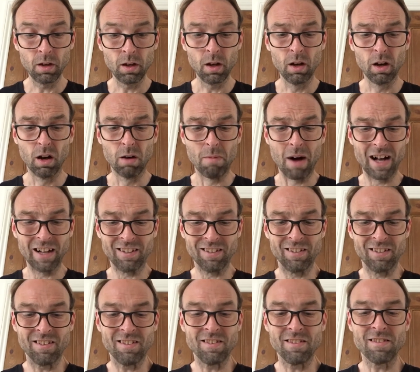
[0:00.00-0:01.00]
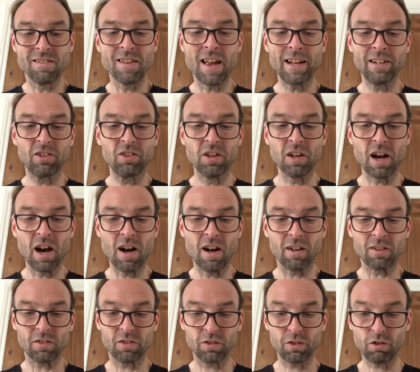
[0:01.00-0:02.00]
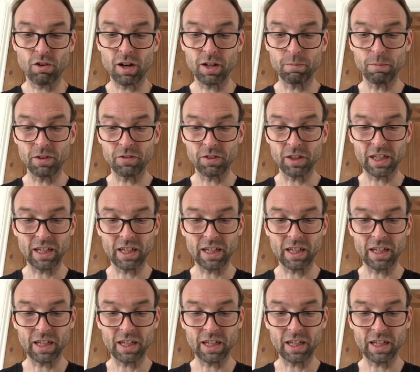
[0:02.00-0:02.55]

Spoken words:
Oh, my sainted aunts, cried Mr.